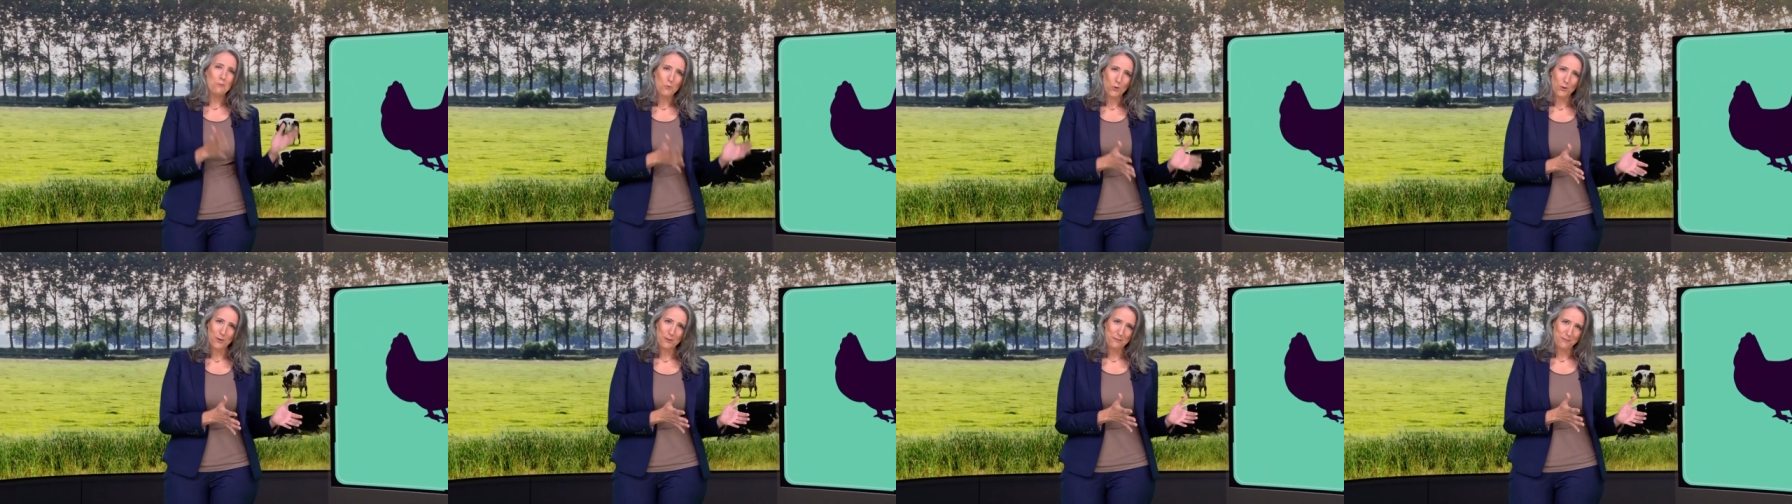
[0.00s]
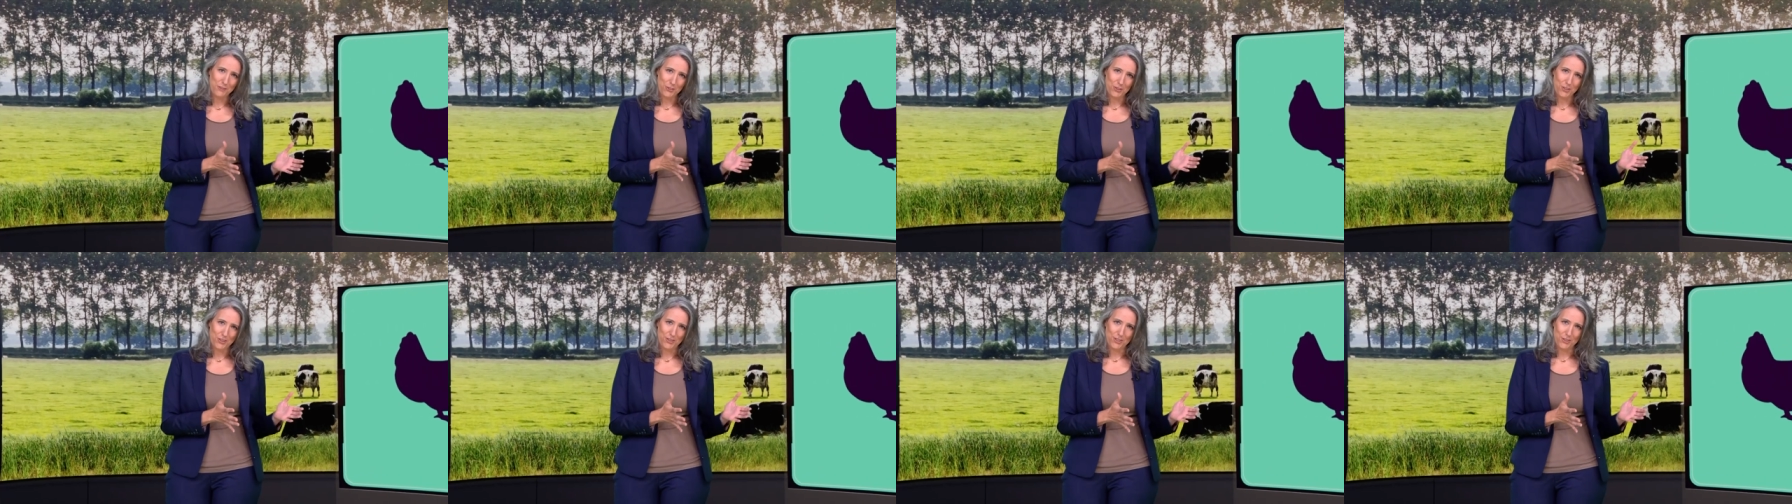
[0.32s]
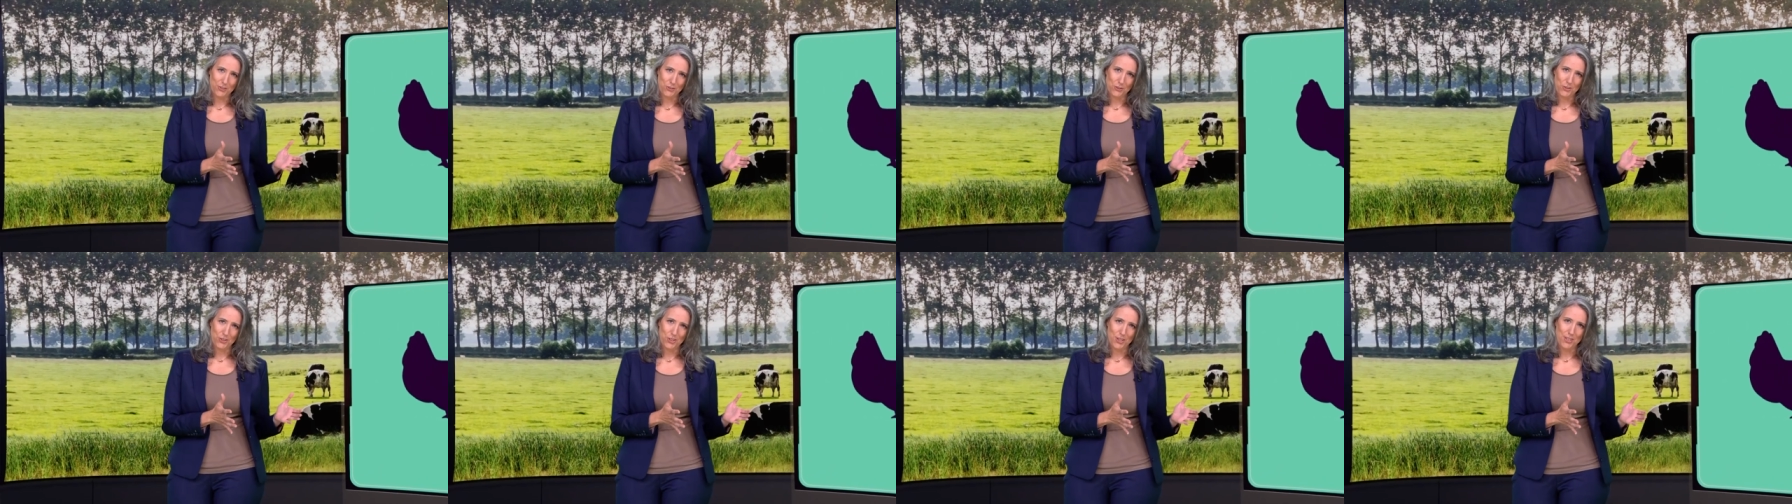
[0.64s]
more efficient
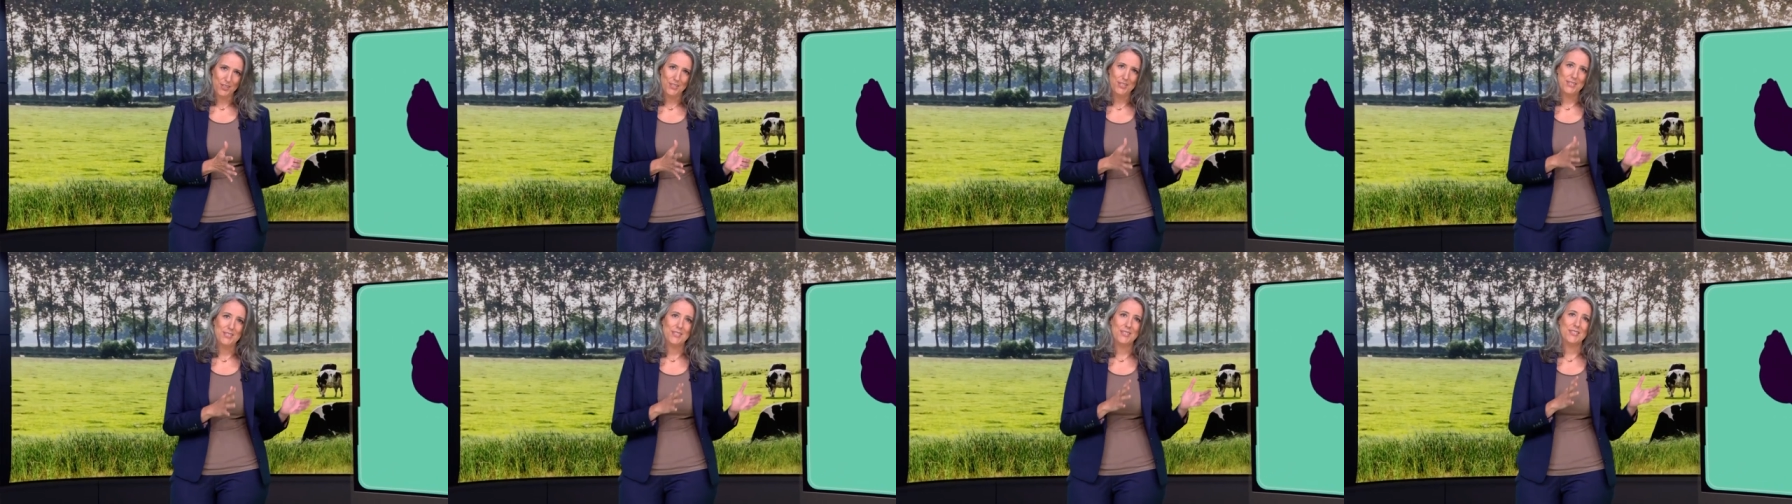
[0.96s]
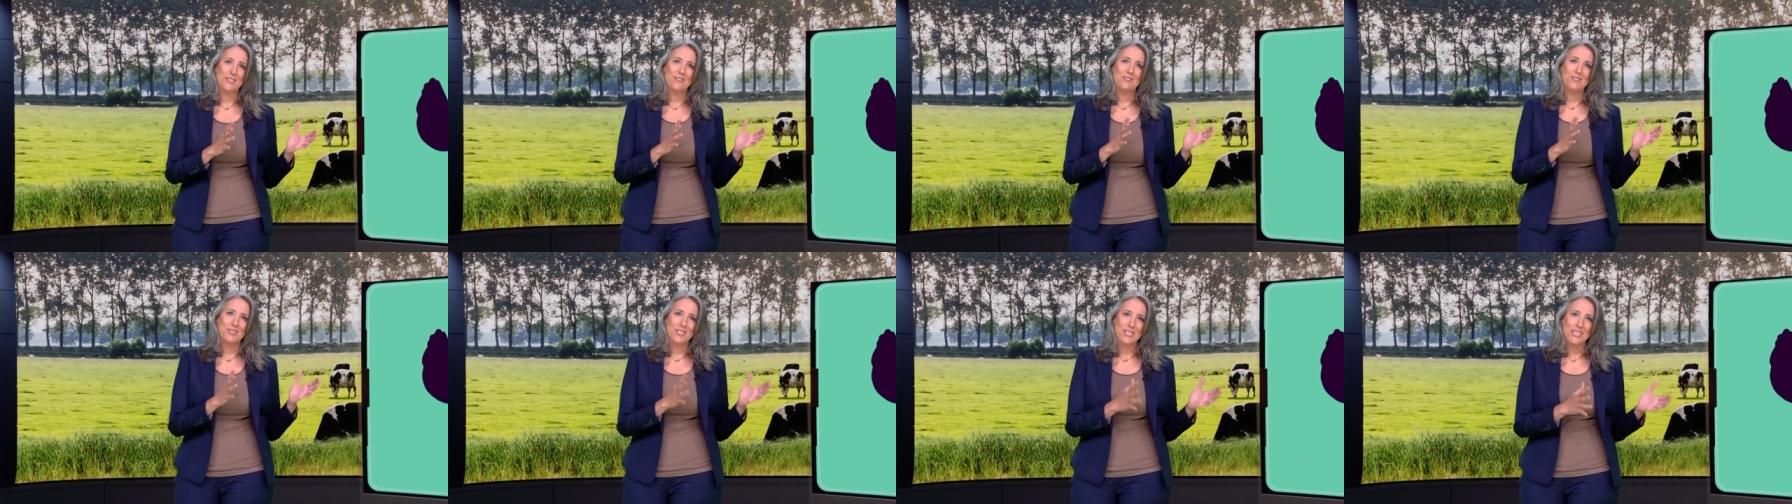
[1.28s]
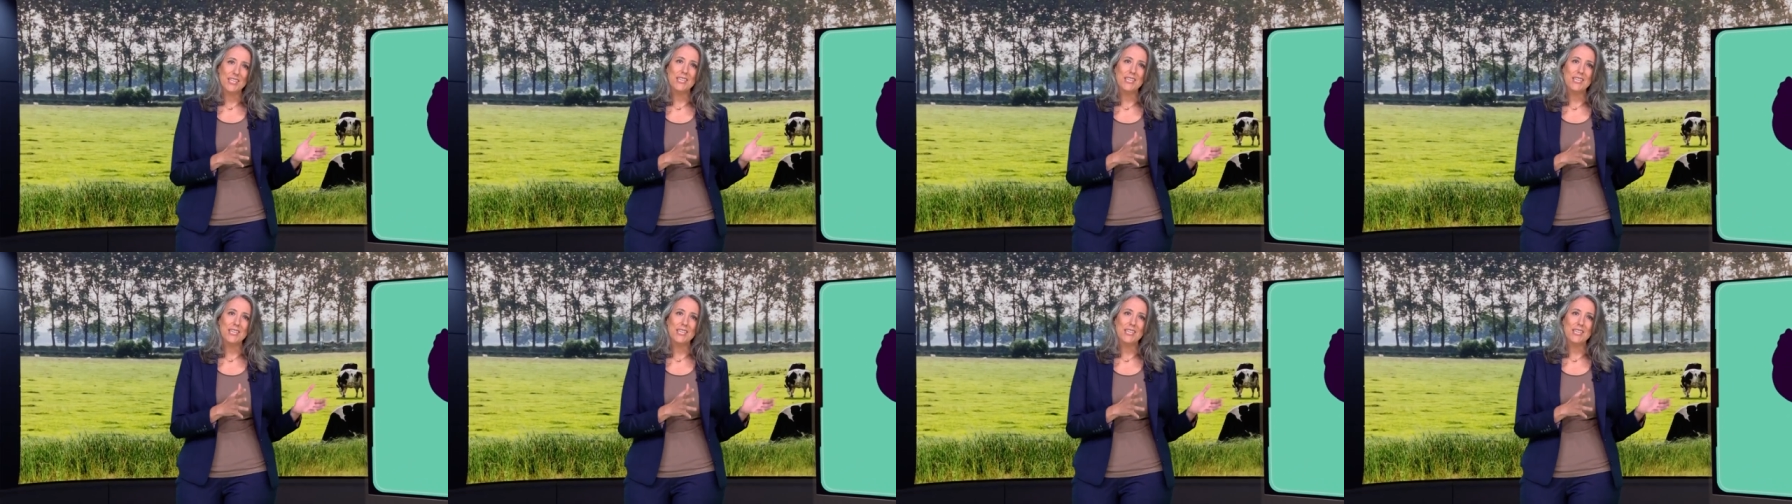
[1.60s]
solution is to